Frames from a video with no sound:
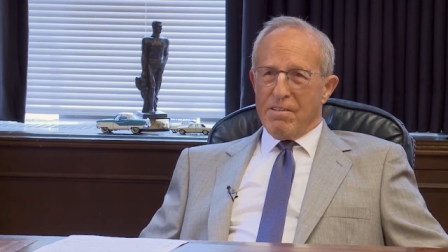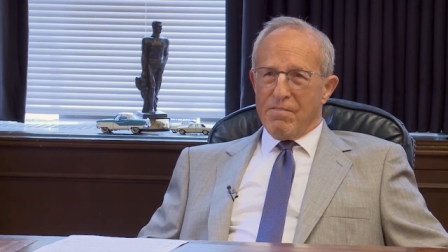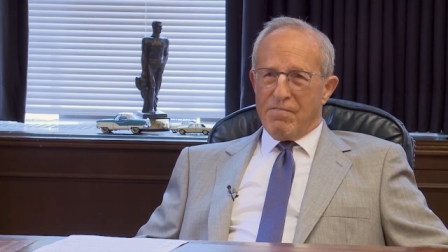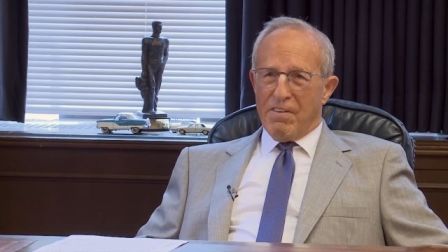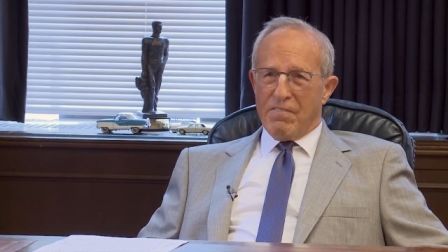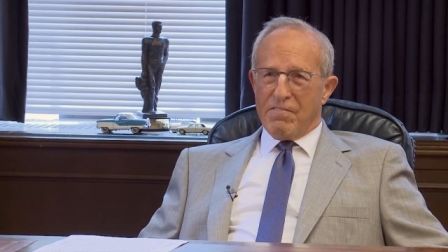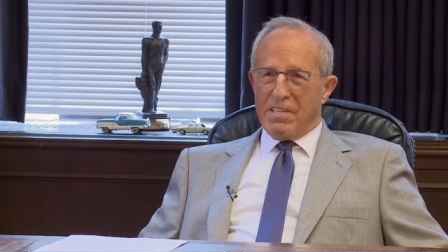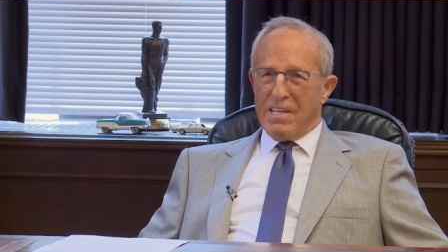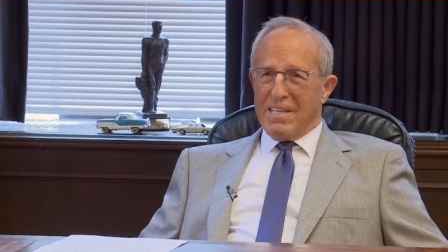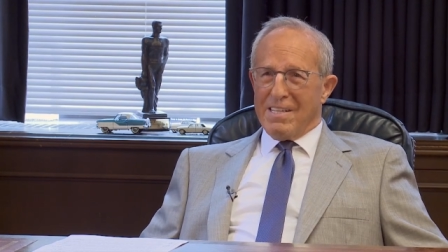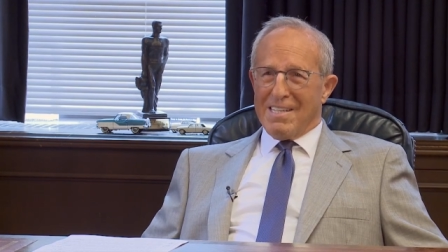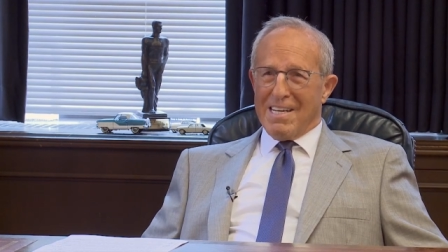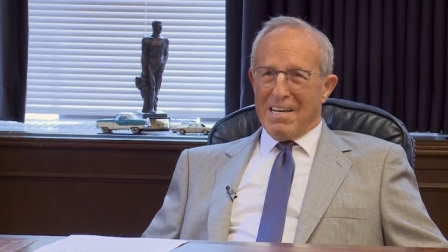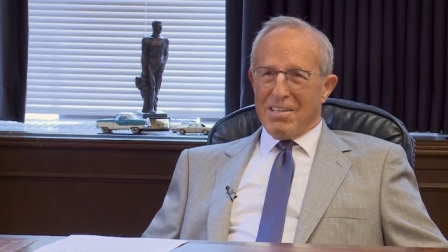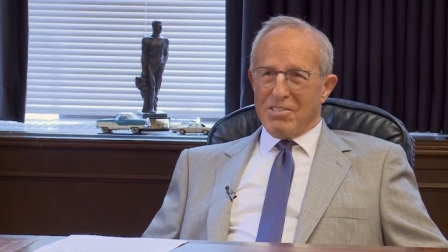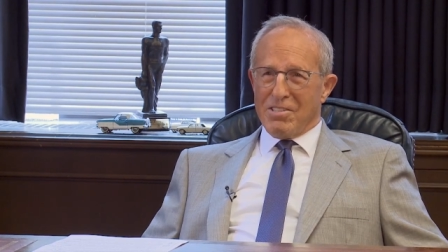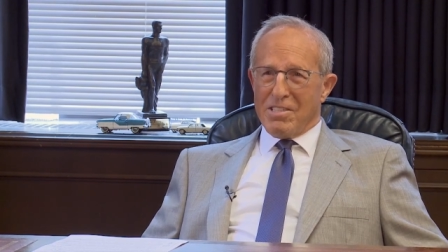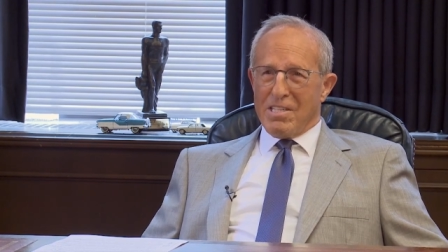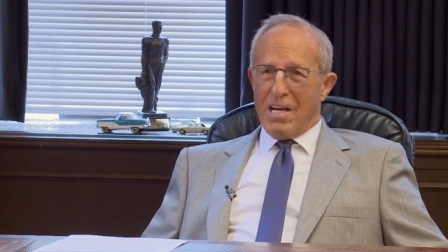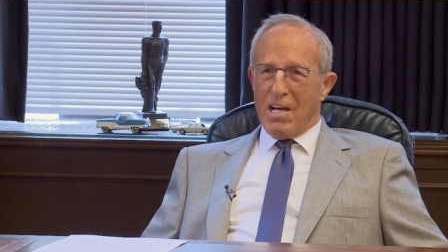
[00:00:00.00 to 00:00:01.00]

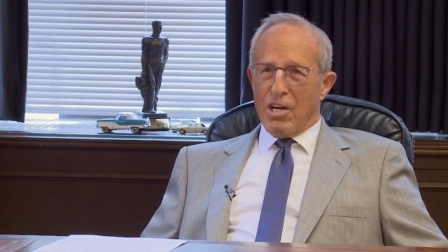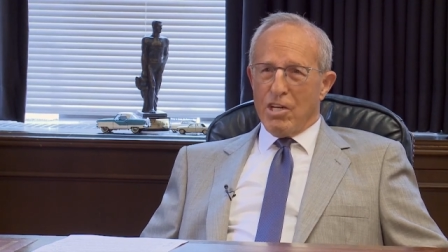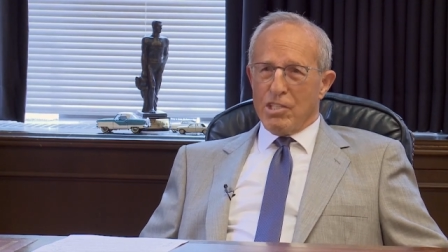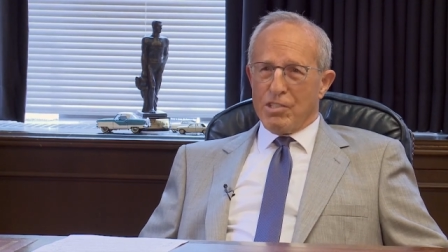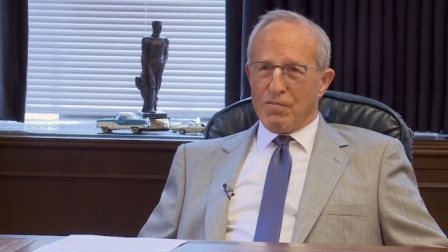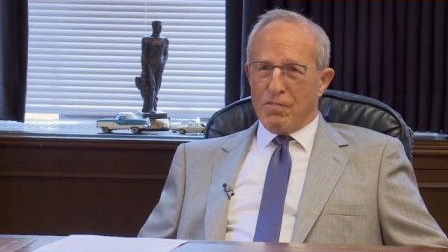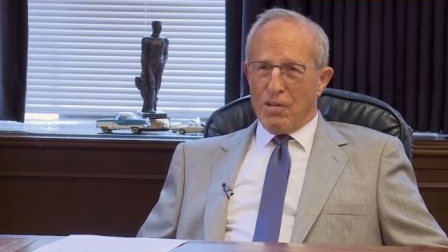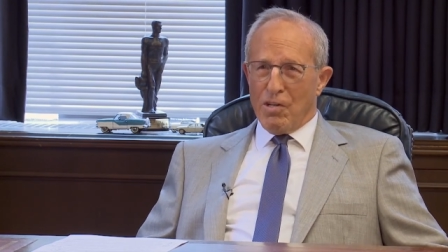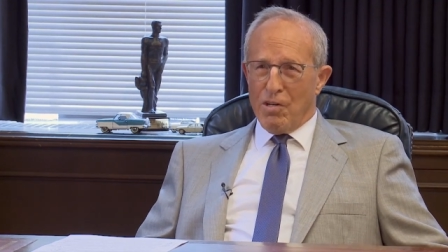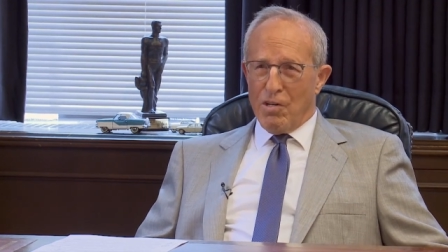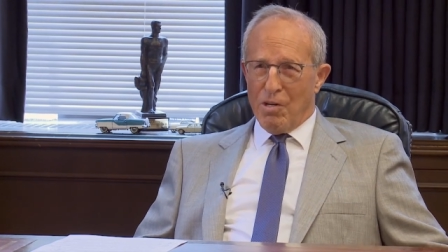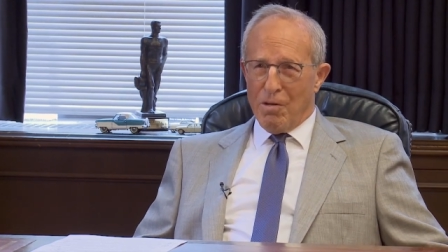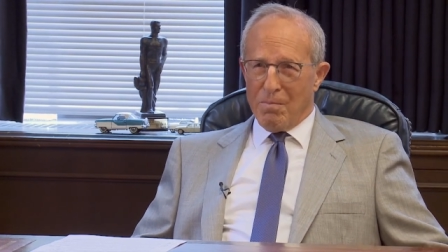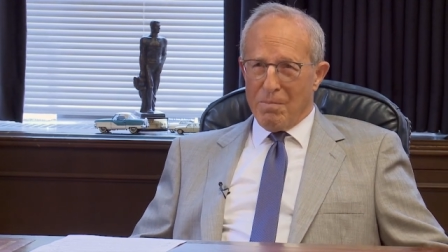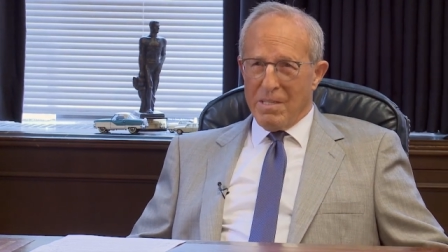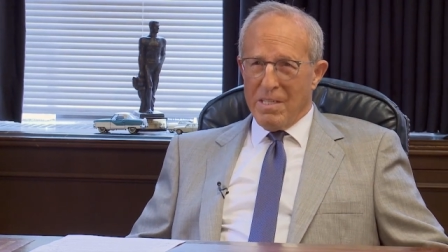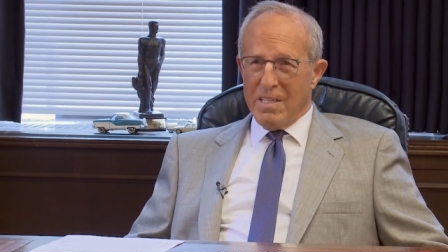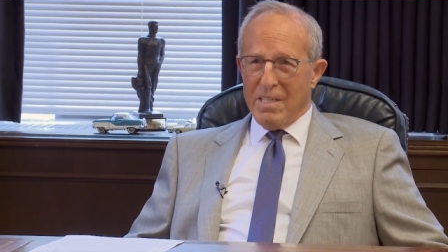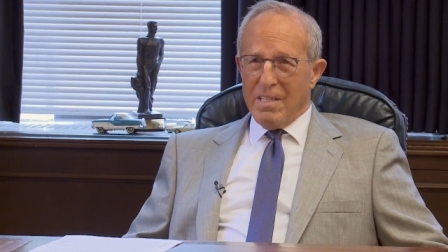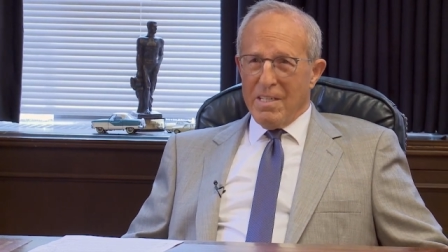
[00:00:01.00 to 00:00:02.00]
$15,000 for a
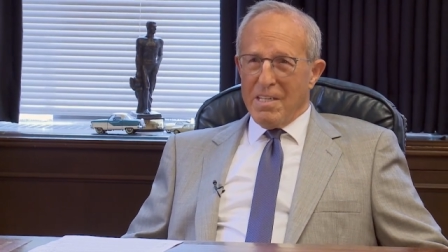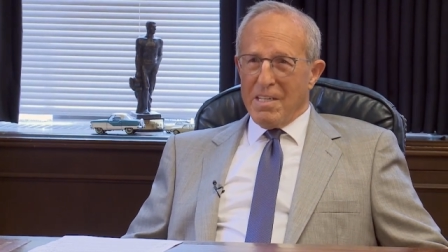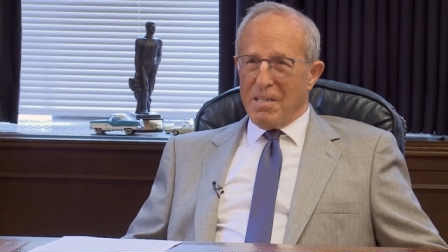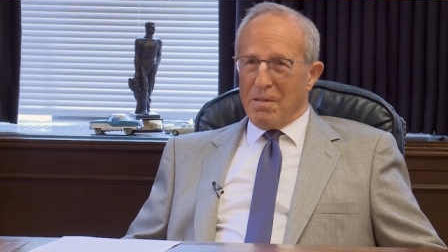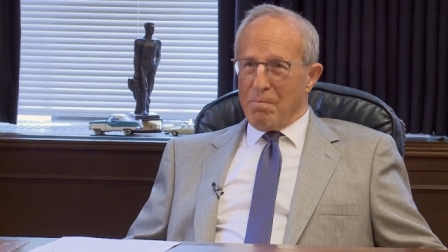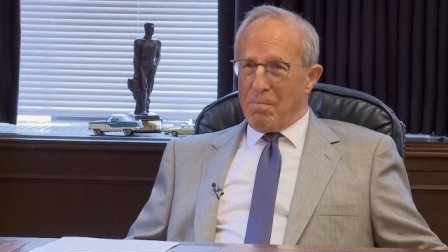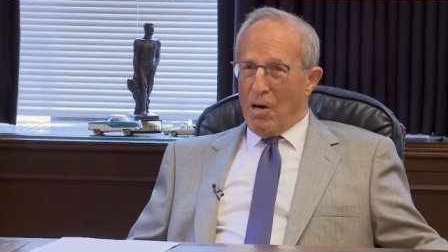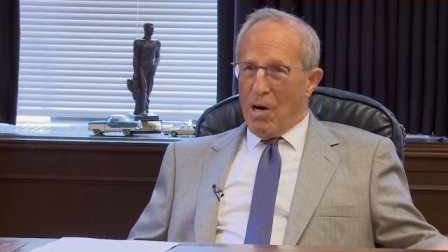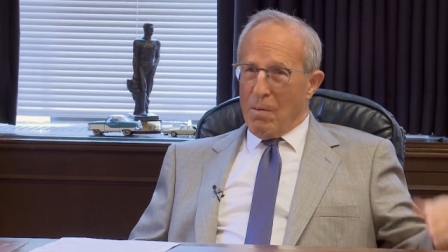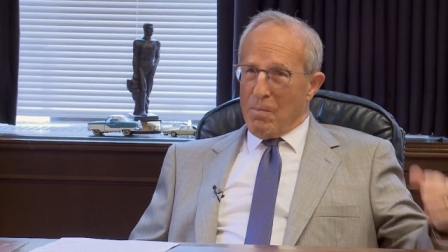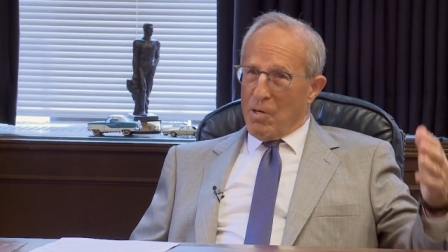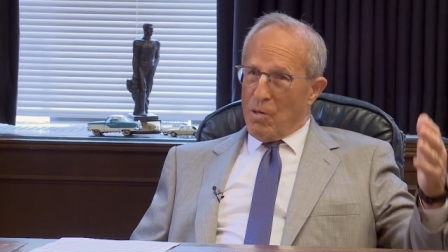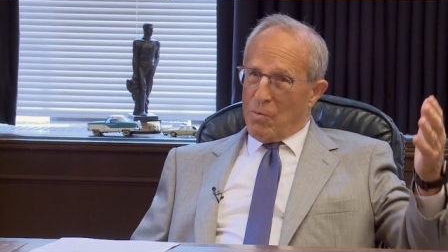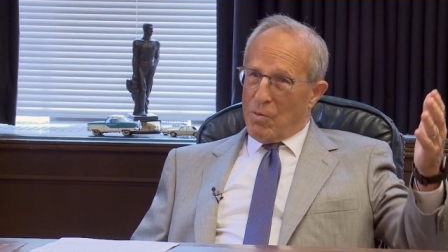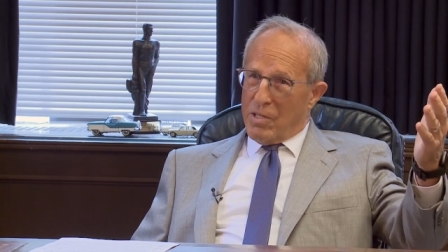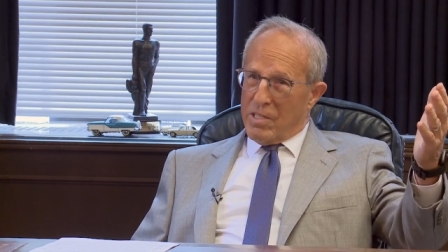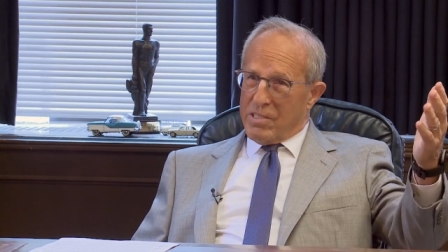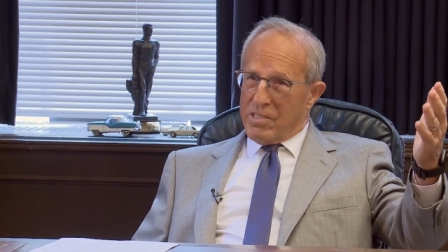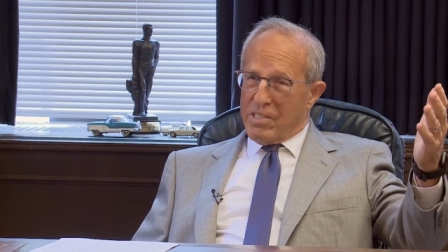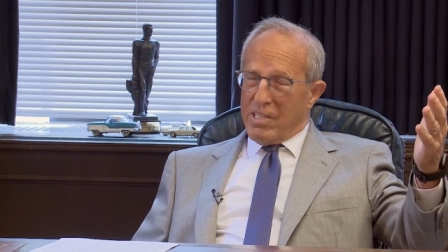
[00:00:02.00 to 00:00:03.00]
home in Palmer
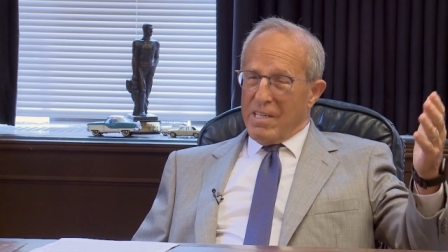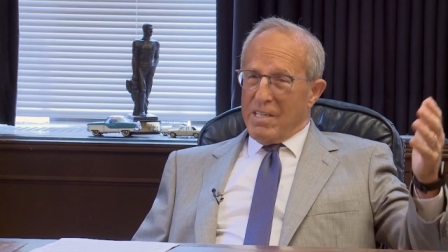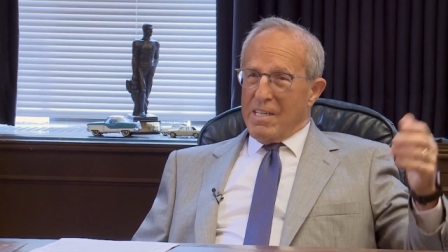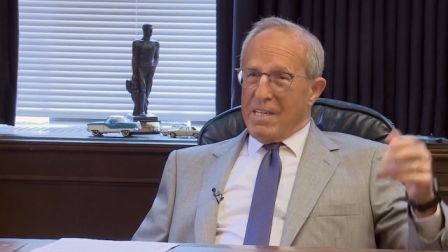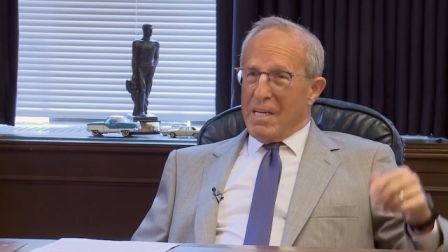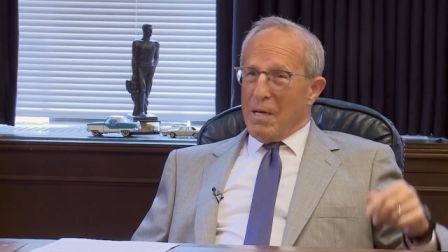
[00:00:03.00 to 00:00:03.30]
Woods.